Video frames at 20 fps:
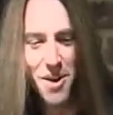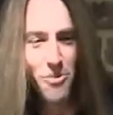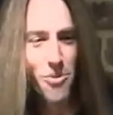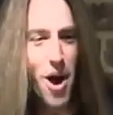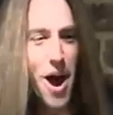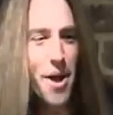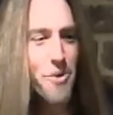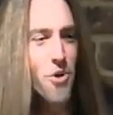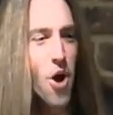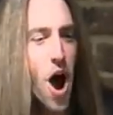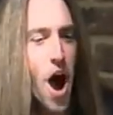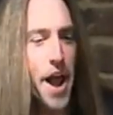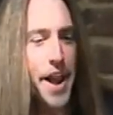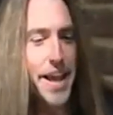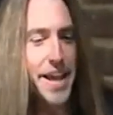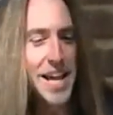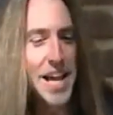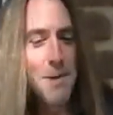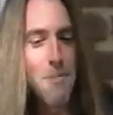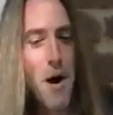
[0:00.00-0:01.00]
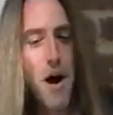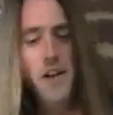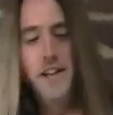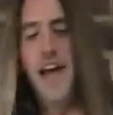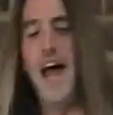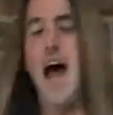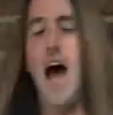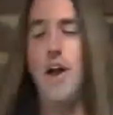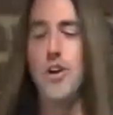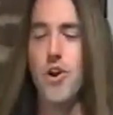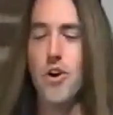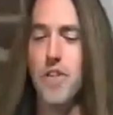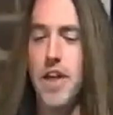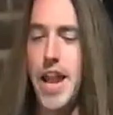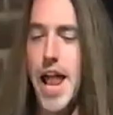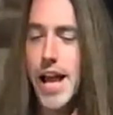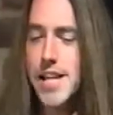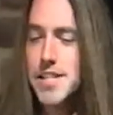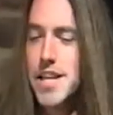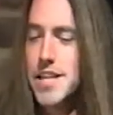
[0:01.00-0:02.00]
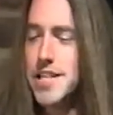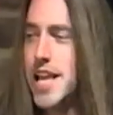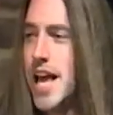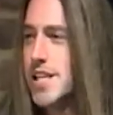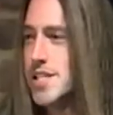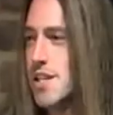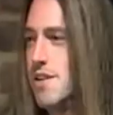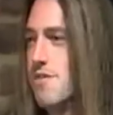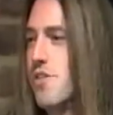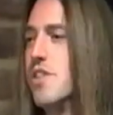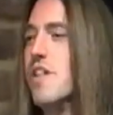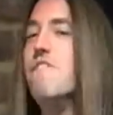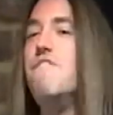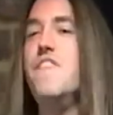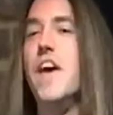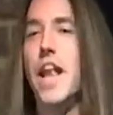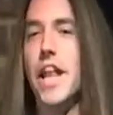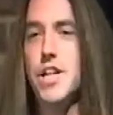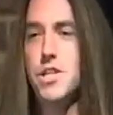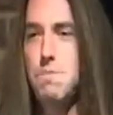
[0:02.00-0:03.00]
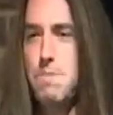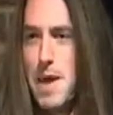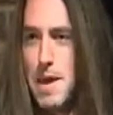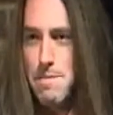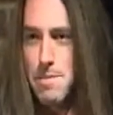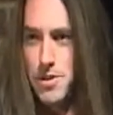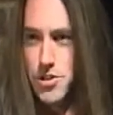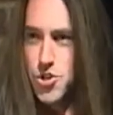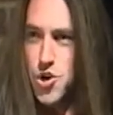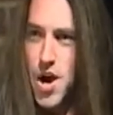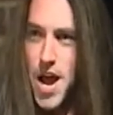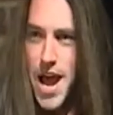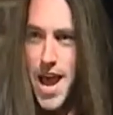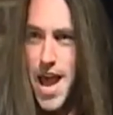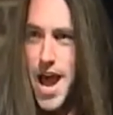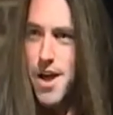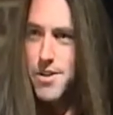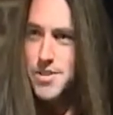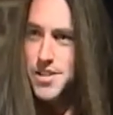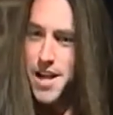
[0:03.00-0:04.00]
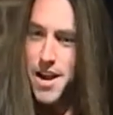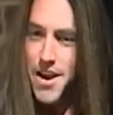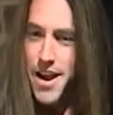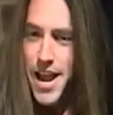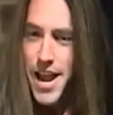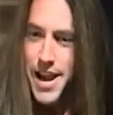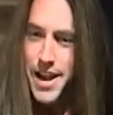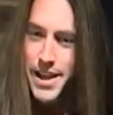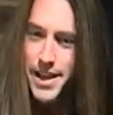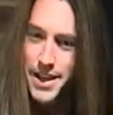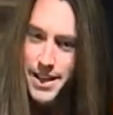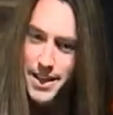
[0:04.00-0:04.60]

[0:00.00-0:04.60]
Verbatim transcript: Rod Roddy, come on down. You're the next contestant for the Village People tryouts, all right?